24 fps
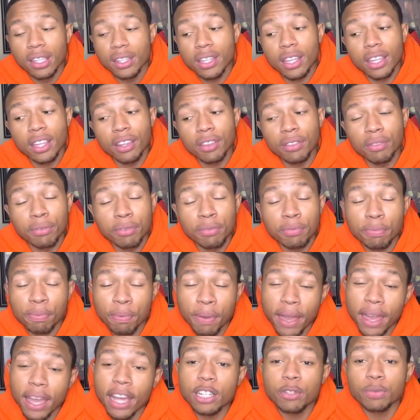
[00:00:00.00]
the
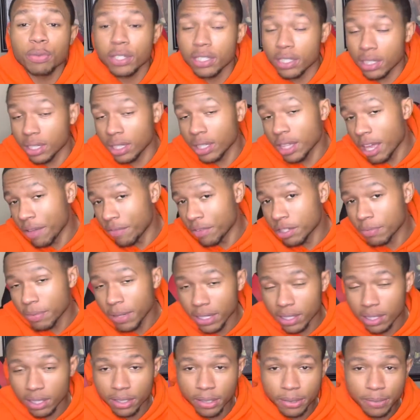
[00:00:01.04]
past recent 11s,
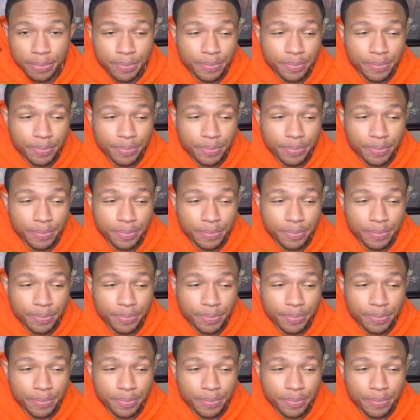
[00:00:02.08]
basically.